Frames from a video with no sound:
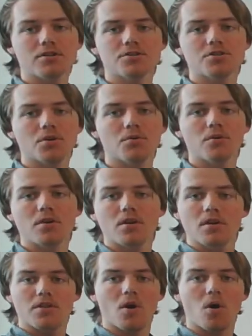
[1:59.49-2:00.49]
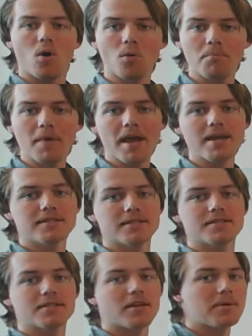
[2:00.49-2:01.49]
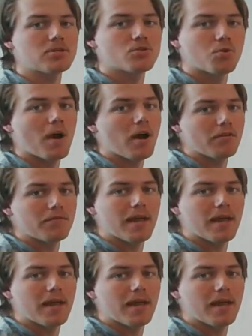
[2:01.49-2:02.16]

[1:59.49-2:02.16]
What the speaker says: So the whole base is going to be 12.